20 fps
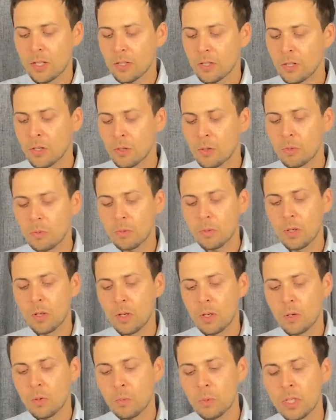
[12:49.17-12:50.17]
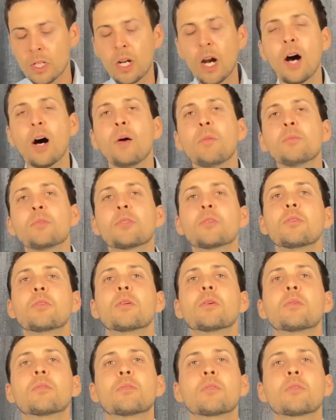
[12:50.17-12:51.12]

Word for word: you know we come to the